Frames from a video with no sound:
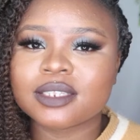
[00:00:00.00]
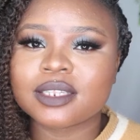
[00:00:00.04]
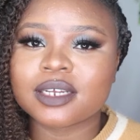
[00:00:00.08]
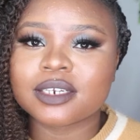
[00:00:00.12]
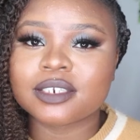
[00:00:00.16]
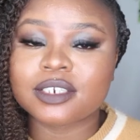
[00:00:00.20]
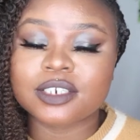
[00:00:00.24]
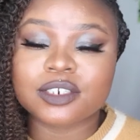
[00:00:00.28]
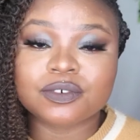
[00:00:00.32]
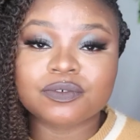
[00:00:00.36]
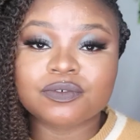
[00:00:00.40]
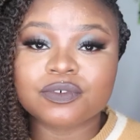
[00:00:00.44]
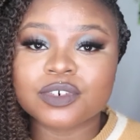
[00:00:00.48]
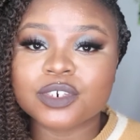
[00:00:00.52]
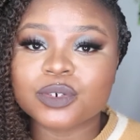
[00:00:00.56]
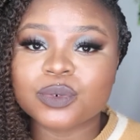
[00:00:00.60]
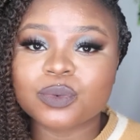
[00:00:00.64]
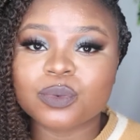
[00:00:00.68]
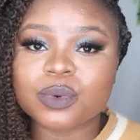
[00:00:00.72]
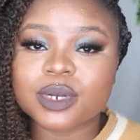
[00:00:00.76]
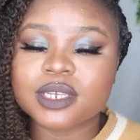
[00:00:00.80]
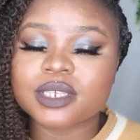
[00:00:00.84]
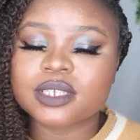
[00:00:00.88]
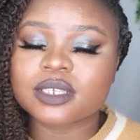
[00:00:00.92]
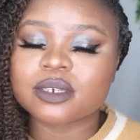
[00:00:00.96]
there are different
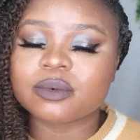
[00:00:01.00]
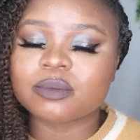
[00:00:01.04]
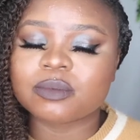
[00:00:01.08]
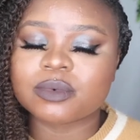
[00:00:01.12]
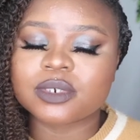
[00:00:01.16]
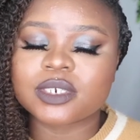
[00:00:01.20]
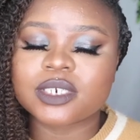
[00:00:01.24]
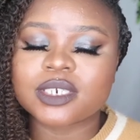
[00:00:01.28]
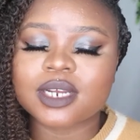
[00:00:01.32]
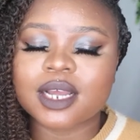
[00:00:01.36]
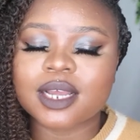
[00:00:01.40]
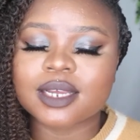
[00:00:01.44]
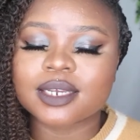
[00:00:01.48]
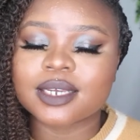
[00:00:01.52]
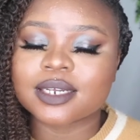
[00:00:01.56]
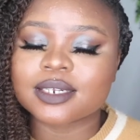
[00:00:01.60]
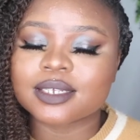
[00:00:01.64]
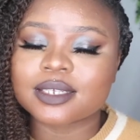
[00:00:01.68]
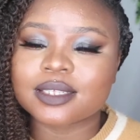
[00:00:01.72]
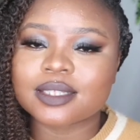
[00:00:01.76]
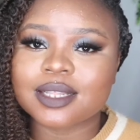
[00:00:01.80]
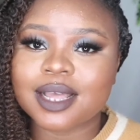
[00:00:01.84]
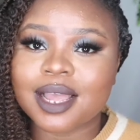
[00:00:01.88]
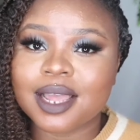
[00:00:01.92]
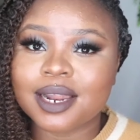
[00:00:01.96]
ways in which I can
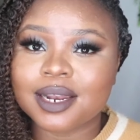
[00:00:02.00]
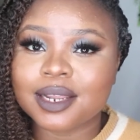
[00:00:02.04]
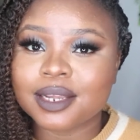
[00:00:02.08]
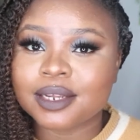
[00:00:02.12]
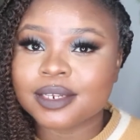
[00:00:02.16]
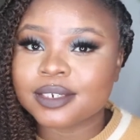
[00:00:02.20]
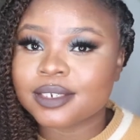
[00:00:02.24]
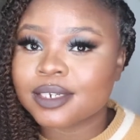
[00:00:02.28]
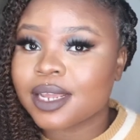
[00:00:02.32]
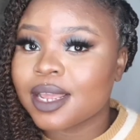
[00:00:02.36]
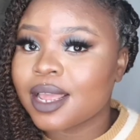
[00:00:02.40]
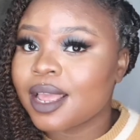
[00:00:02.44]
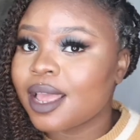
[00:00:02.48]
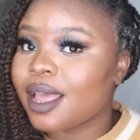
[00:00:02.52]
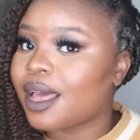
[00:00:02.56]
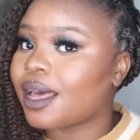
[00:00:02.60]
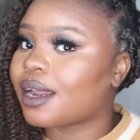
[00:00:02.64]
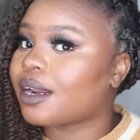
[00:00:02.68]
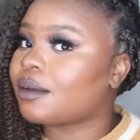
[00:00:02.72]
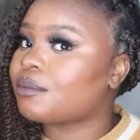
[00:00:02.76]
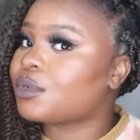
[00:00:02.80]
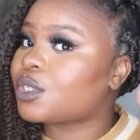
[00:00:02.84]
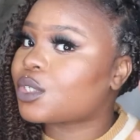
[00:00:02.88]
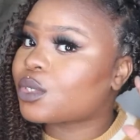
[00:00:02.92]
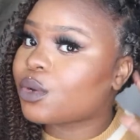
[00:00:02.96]
style it, and
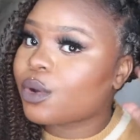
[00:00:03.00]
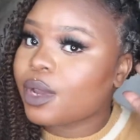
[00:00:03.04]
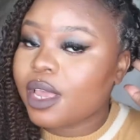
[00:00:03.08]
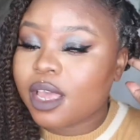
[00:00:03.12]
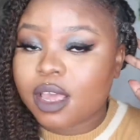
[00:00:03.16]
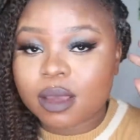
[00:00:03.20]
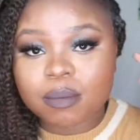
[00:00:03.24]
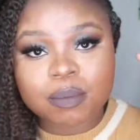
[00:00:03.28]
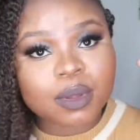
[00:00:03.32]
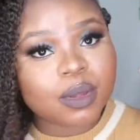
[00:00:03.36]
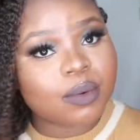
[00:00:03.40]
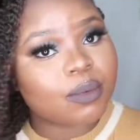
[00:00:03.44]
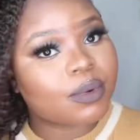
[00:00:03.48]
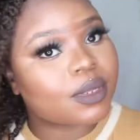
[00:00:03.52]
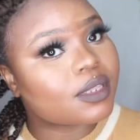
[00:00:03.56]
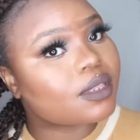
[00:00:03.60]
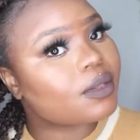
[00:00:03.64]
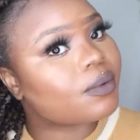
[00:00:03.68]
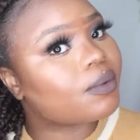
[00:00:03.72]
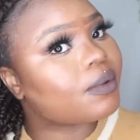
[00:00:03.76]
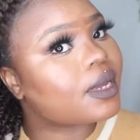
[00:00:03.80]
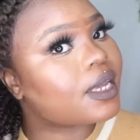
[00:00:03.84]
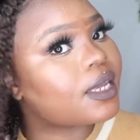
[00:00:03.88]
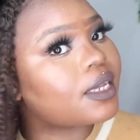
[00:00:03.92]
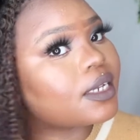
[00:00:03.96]
I'm so happy with the
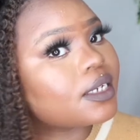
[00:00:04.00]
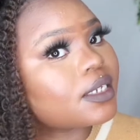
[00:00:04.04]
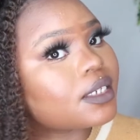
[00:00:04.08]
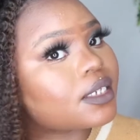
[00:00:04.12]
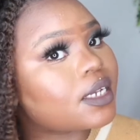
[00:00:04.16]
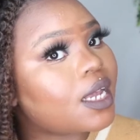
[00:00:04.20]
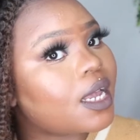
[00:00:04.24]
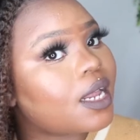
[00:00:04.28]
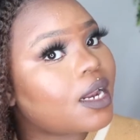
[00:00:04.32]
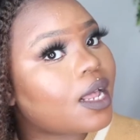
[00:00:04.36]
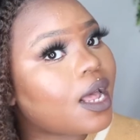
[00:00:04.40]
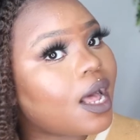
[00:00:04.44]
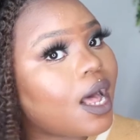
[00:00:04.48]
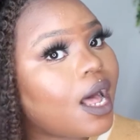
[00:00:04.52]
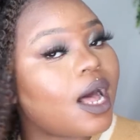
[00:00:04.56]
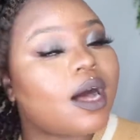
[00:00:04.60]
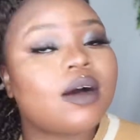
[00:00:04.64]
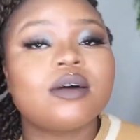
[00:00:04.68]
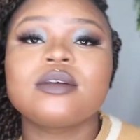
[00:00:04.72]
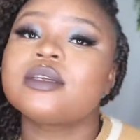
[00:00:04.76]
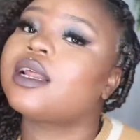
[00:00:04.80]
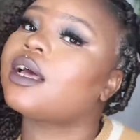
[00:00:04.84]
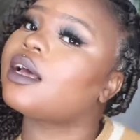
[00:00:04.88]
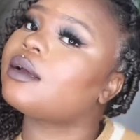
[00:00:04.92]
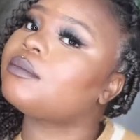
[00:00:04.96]
way it turned
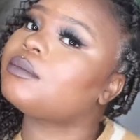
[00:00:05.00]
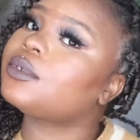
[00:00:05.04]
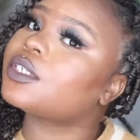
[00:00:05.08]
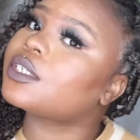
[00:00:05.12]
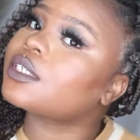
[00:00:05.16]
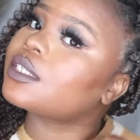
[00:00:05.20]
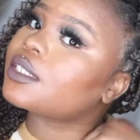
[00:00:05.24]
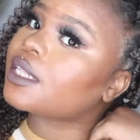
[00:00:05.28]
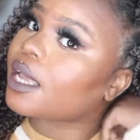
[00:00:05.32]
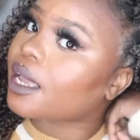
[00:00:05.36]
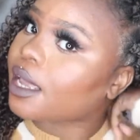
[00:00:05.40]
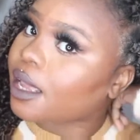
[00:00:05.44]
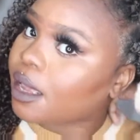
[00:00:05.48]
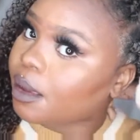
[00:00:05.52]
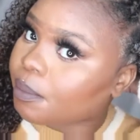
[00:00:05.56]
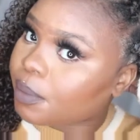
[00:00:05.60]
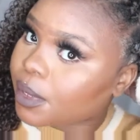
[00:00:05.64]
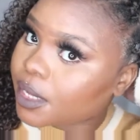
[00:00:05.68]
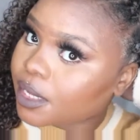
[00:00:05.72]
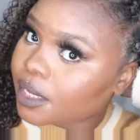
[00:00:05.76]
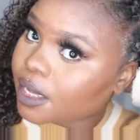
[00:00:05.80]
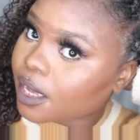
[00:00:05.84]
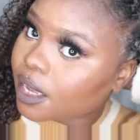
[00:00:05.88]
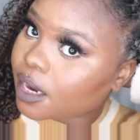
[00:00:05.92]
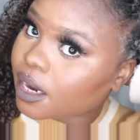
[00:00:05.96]
out. I'm just a
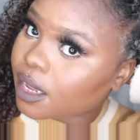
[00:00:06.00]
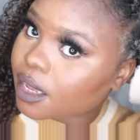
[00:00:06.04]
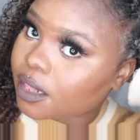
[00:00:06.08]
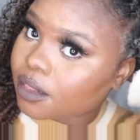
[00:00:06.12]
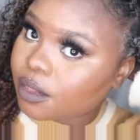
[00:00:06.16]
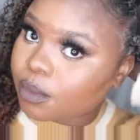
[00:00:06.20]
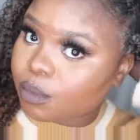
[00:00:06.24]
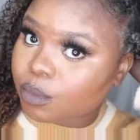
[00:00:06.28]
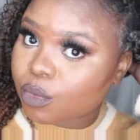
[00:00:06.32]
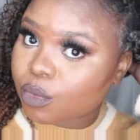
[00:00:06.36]
happy girl at the